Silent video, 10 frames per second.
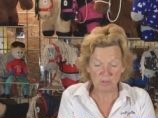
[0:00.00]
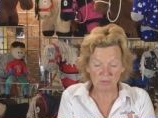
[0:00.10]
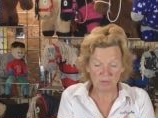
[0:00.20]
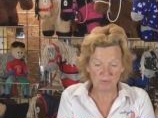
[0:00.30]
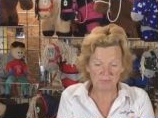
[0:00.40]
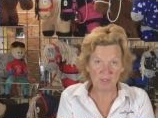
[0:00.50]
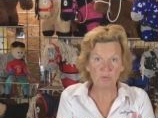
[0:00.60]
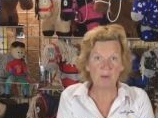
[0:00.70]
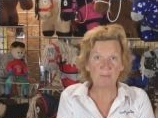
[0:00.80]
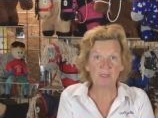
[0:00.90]
want gloves
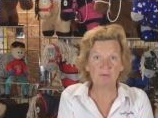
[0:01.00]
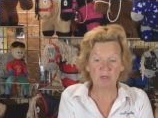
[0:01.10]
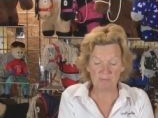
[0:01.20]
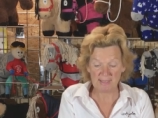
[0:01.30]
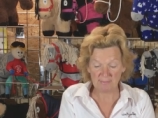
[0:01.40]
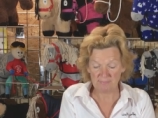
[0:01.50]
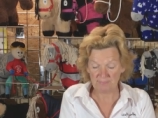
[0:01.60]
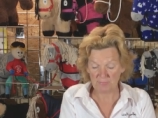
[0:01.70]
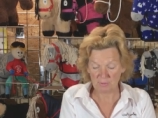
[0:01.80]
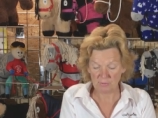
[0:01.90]
on when we're grooming,
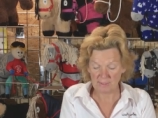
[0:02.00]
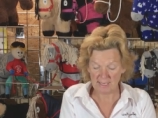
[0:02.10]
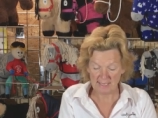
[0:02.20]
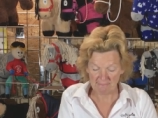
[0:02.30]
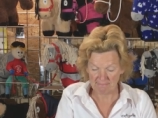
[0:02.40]
okay?